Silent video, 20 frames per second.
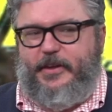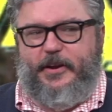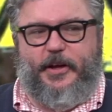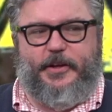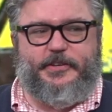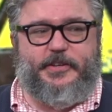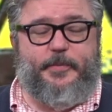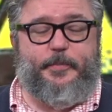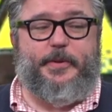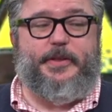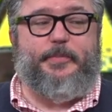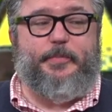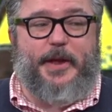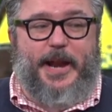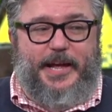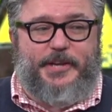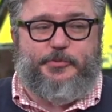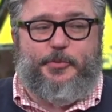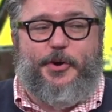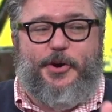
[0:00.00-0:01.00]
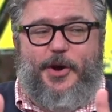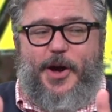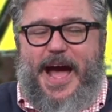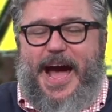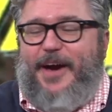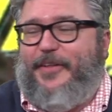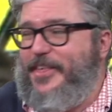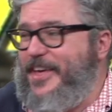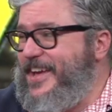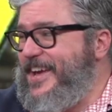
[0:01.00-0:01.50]
and all that. Yes. But but I just want to know but
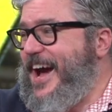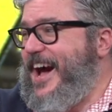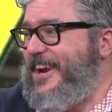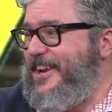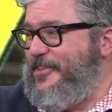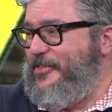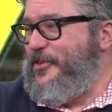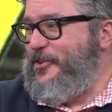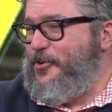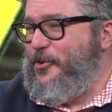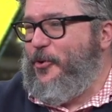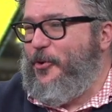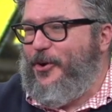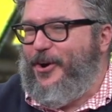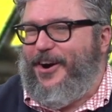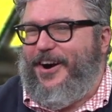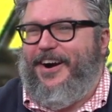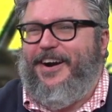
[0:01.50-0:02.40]
how they got, they got in. in the door.